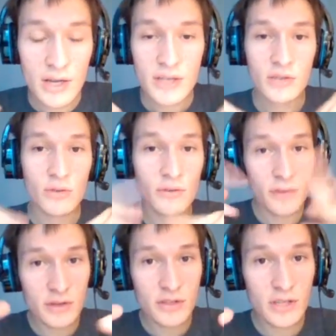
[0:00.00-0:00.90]
So the
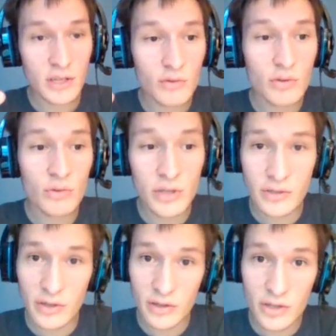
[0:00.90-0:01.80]
first thing you do in your
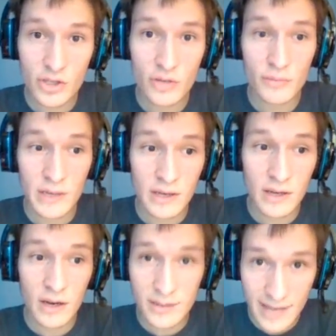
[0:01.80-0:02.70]
turn should be
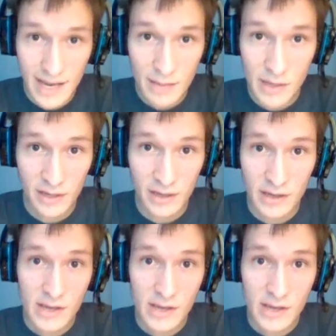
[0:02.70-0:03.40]
untapping,